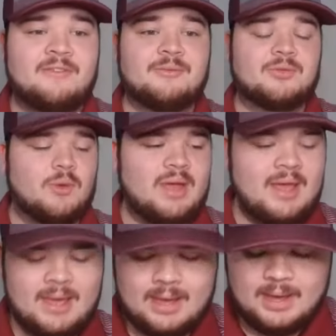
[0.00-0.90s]
from
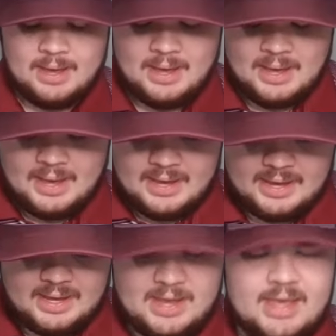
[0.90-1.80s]
three.
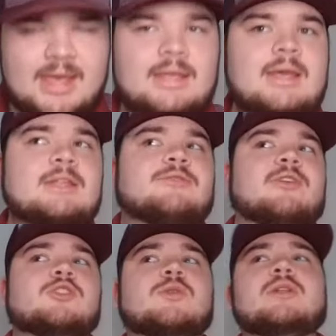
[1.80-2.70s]
It, it, it's
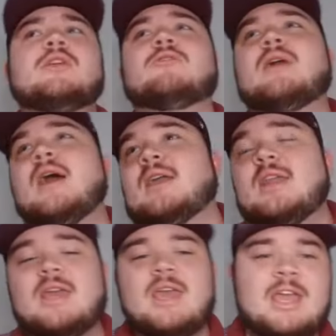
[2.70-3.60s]
frustrating that you're not
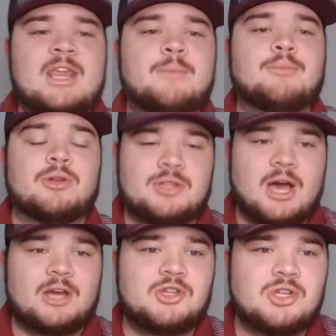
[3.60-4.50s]
getting any
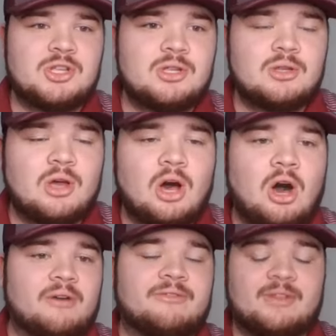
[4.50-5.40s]
production
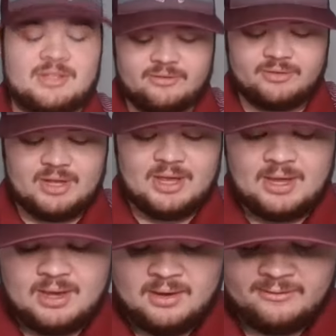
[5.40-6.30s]
offensively
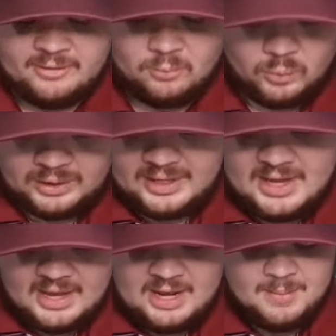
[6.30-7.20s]
from really
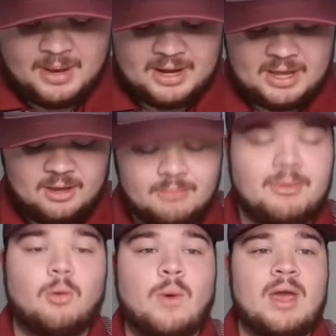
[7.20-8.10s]
anybody
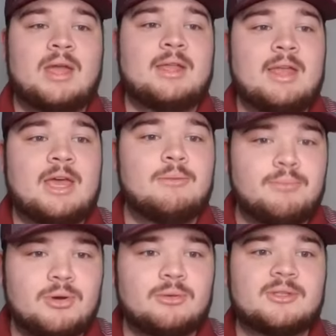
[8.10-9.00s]
but Wade and
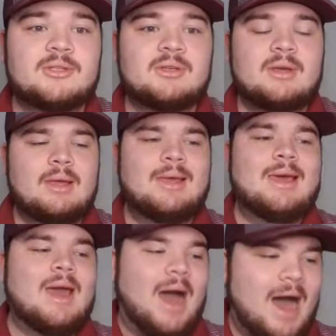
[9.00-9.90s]
Boots.
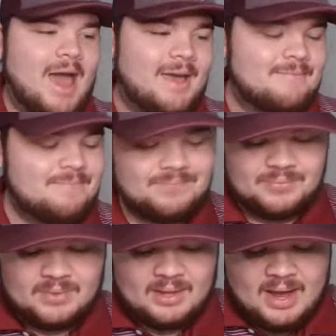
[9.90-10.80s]
I,
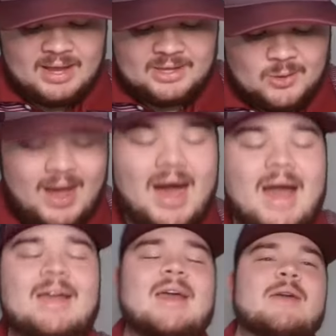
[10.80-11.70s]
you know,
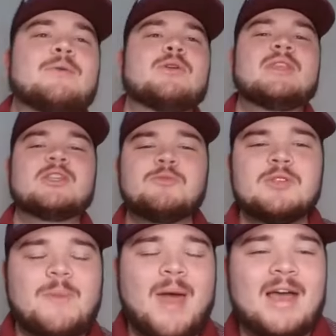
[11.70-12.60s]
I, it, this was
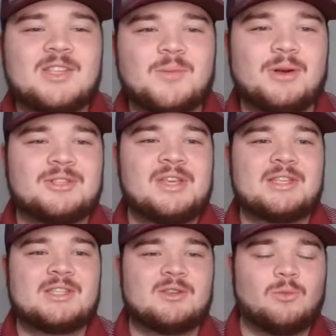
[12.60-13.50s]
a basketball
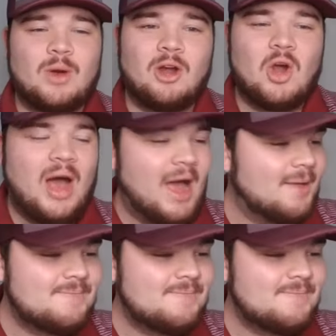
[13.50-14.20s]
season where I,